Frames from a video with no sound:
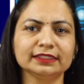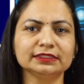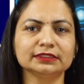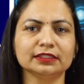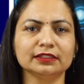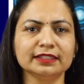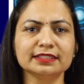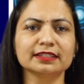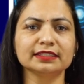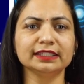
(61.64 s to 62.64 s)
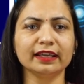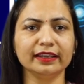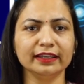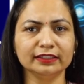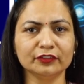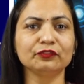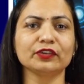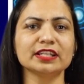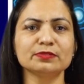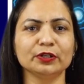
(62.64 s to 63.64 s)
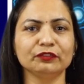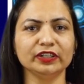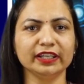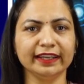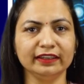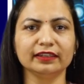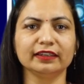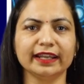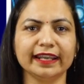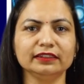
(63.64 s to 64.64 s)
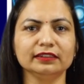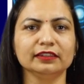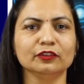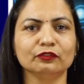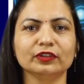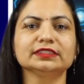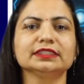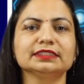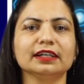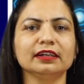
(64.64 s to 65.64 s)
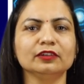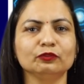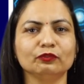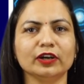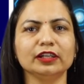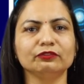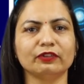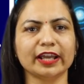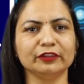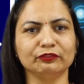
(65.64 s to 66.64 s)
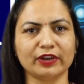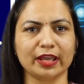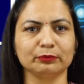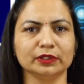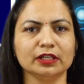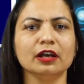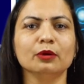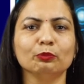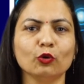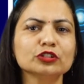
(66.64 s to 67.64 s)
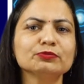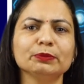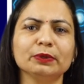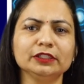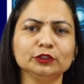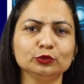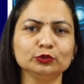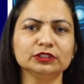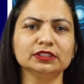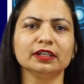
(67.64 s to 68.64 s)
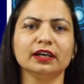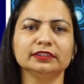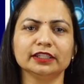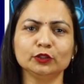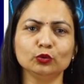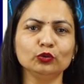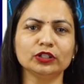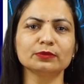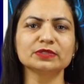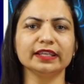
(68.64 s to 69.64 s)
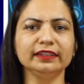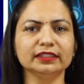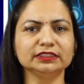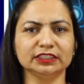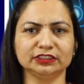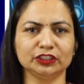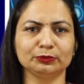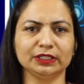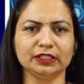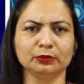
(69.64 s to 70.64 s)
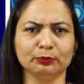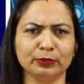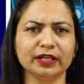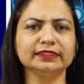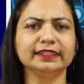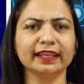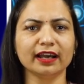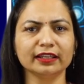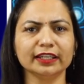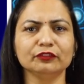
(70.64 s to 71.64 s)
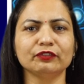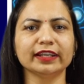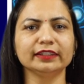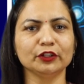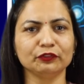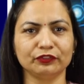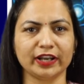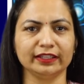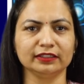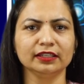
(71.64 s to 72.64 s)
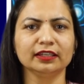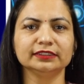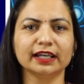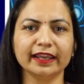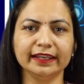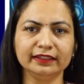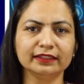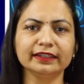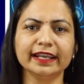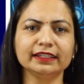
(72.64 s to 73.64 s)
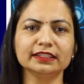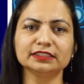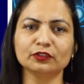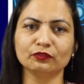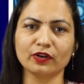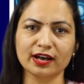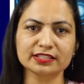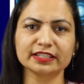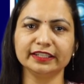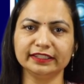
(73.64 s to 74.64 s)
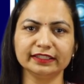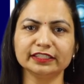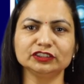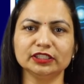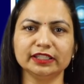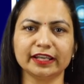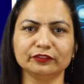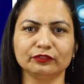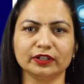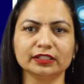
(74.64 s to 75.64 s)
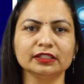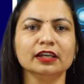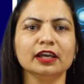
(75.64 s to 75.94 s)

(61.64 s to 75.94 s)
us uh, discuss the difference between internet versus the world wide web. Most people use the two terms interchangeably but they are in fact different. The internet is a vast international network